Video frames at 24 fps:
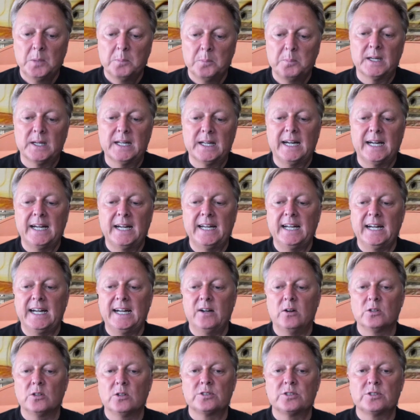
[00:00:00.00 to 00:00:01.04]
But I
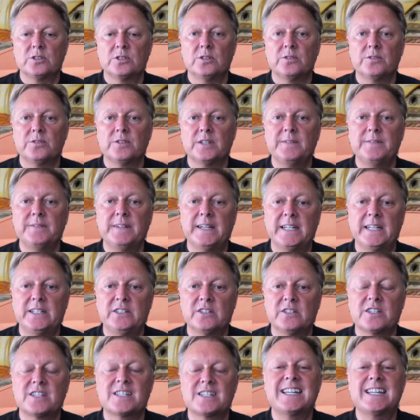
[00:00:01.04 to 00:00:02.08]
also don't think we can
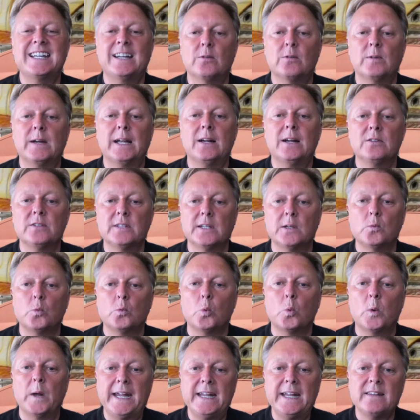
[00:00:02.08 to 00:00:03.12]
just sit around
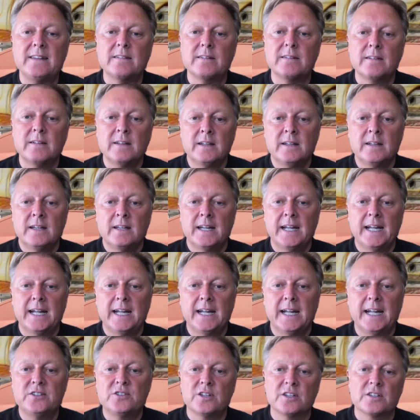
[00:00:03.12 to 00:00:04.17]
and wait
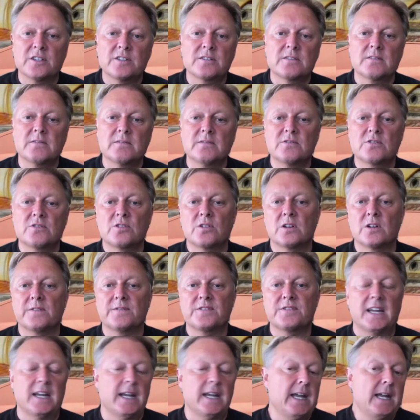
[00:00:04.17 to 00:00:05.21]
and just sort
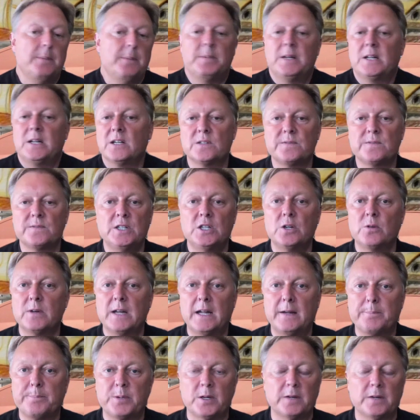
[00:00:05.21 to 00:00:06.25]
of say, hey, because we
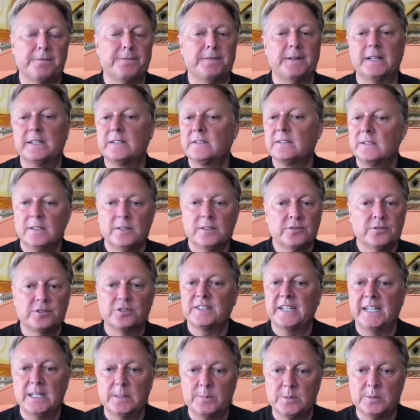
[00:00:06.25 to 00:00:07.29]
don't have perfect
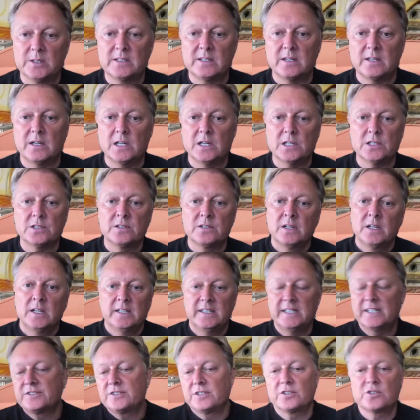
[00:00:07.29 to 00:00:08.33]
sustainable cars,
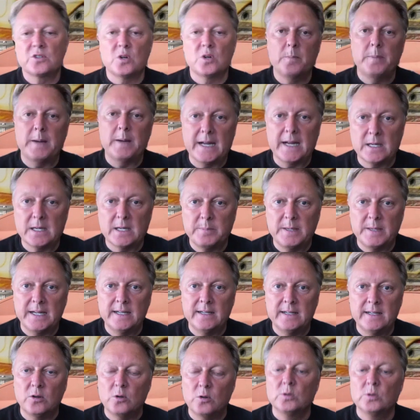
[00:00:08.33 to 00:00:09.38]
let's just go back and buy
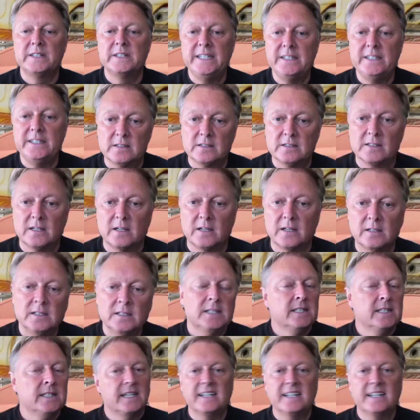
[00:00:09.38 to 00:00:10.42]
an old diesel car.
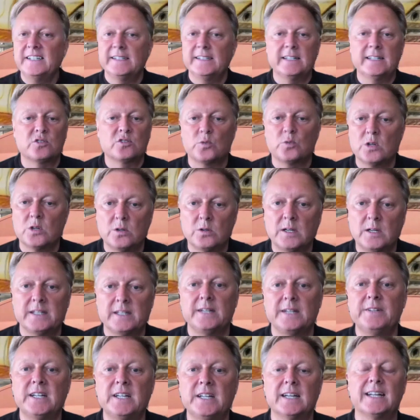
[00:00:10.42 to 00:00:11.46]
I think that's wrong. I think we got to
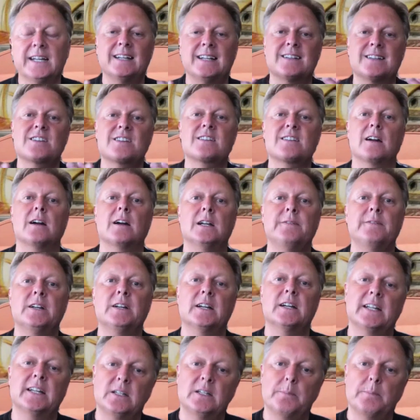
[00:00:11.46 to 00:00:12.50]
get started. We got to get
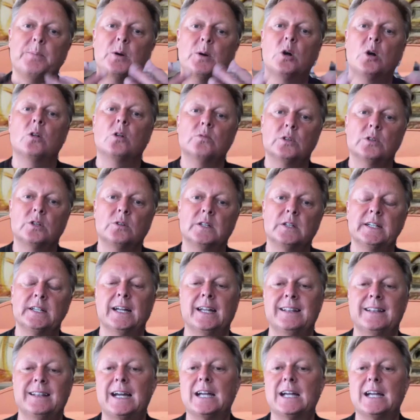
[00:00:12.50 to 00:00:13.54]
the ball rolling, and that's
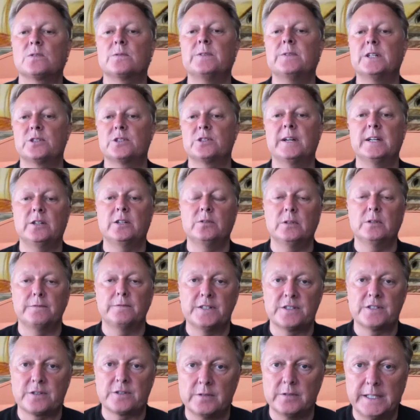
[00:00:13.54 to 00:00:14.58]
what we're trying to do at Fisker Inc.
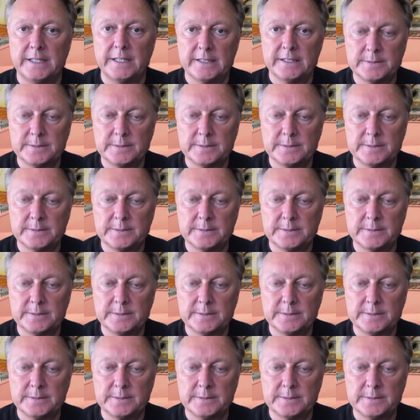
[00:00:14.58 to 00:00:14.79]
Yeah.